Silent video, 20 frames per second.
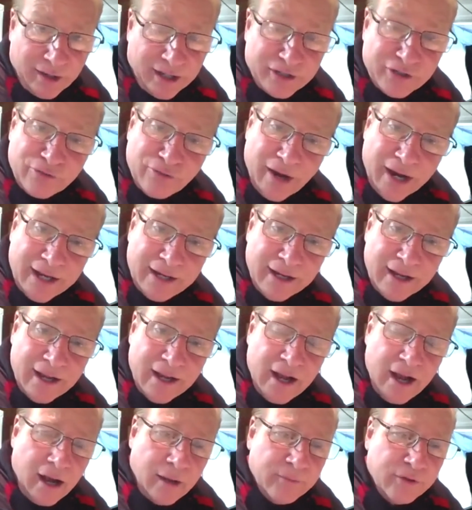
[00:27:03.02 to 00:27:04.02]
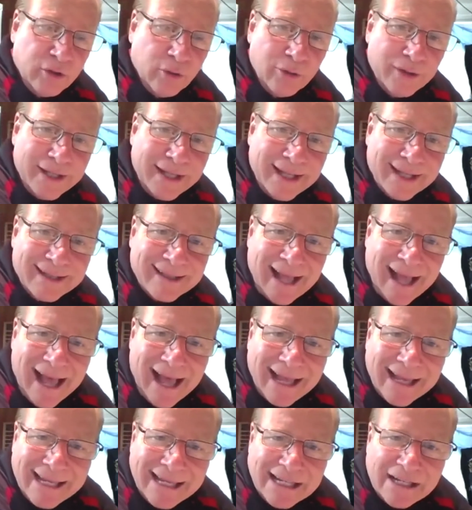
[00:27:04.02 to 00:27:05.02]
That's right. I'm doing the
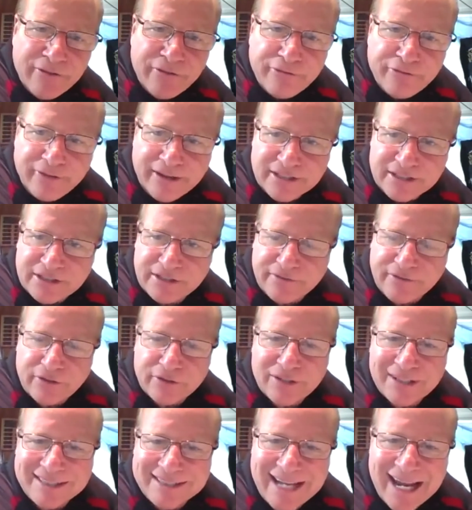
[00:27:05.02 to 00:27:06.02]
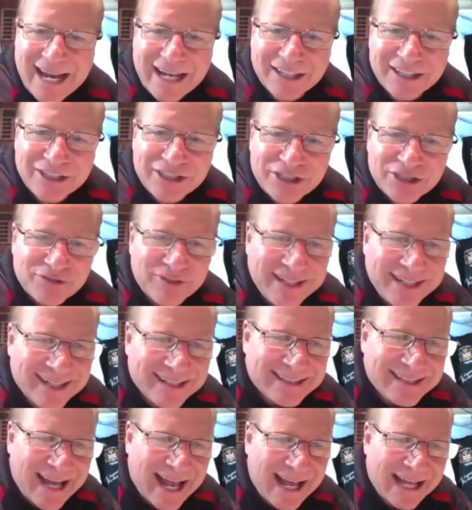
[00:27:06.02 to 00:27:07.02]
Italian Festival, the Taylor Street
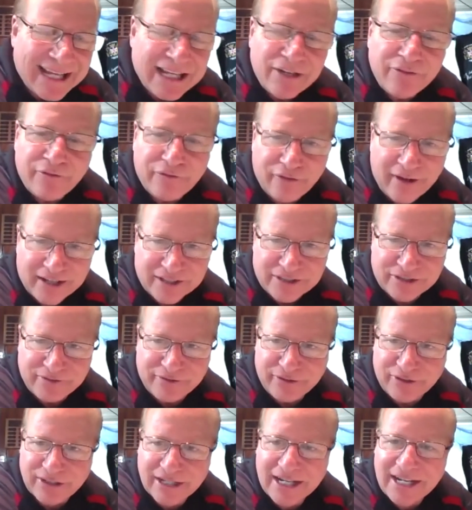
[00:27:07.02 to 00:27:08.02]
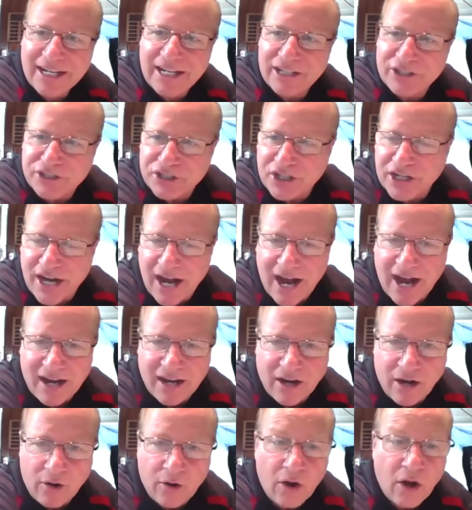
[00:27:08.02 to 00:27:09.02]
Italian Festival in
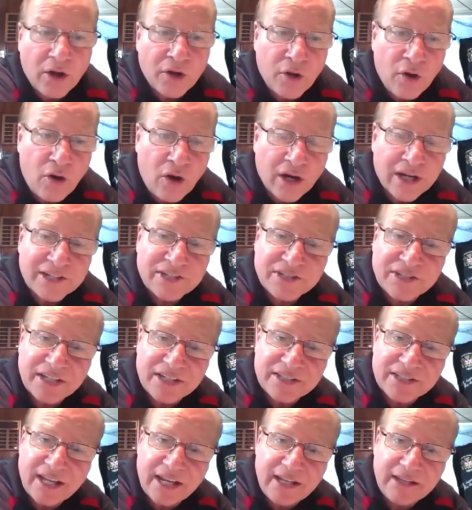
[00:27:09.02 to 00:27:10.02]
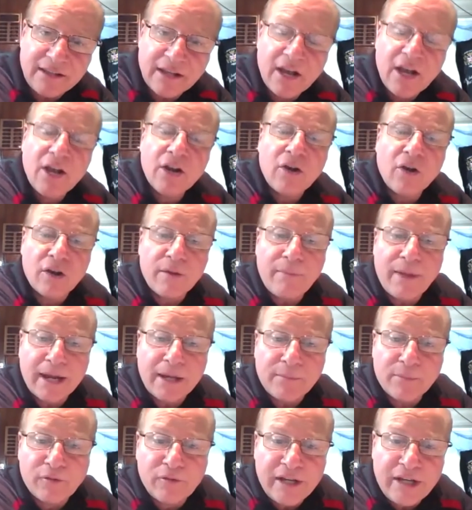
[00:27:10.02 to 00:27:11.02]
Chicago on August 16th. Go to
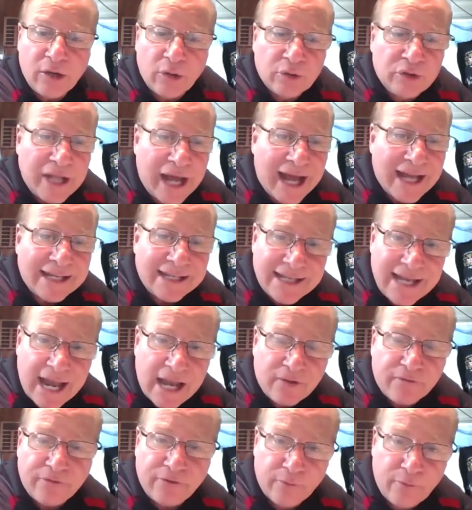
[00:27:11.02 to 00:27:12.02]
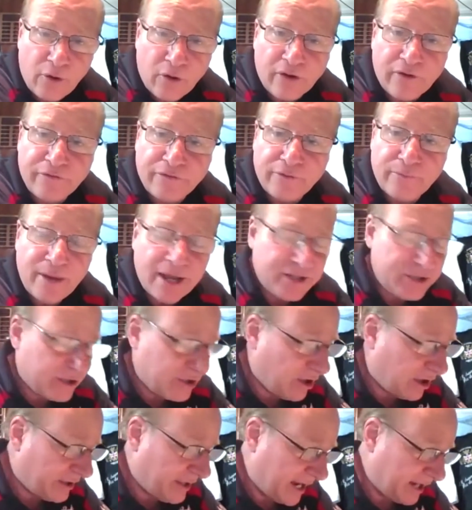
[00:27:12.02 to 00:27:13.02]
MikeMarino.net for more
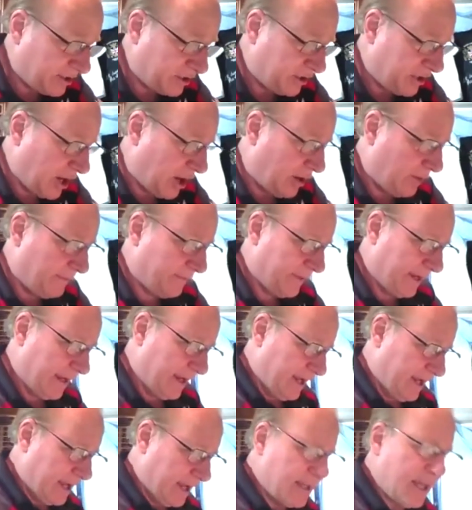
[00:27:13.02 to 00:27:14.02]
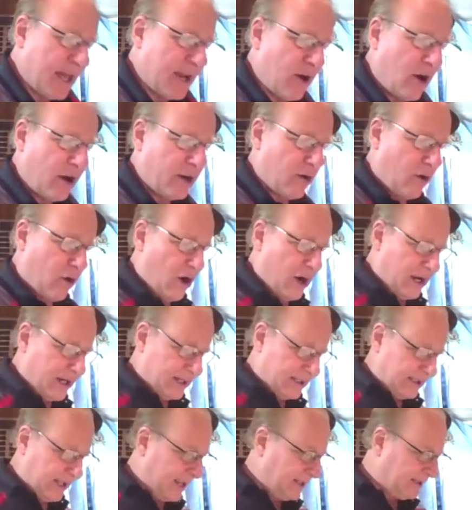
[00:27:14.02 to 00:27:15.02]
information on that show. And then on
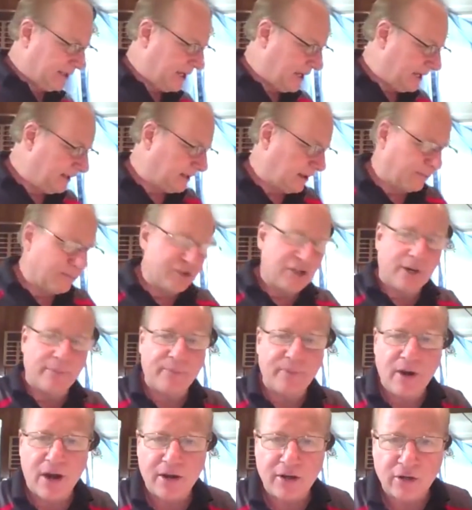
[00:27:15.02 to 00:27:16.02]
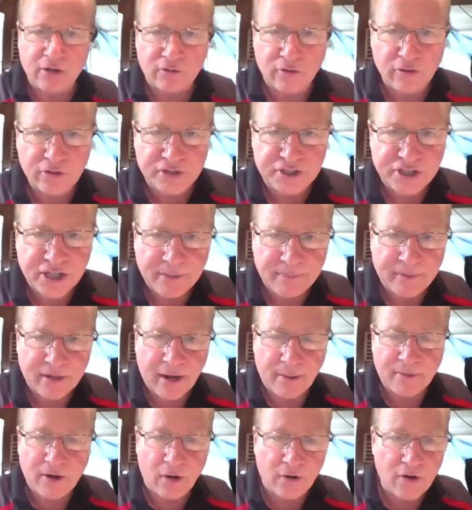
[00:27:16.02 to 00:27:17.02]
August 18th, I'm jumping on a cruise ship, and
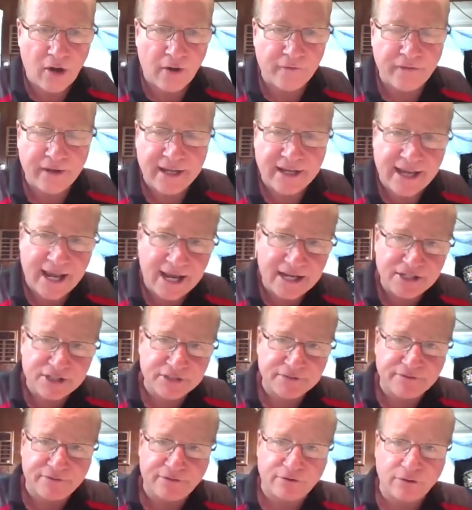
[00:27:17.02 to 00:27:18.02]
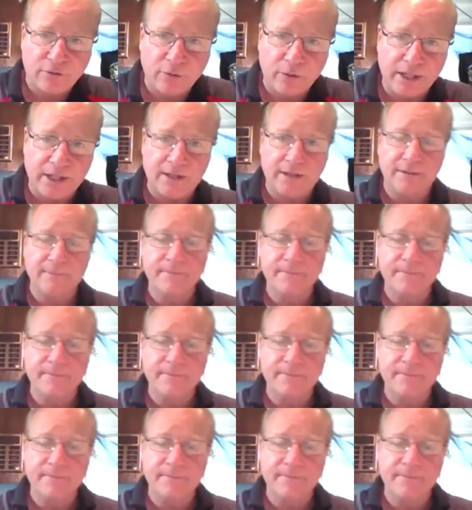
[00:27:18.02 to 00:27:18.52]
I'm going on vacation for a week.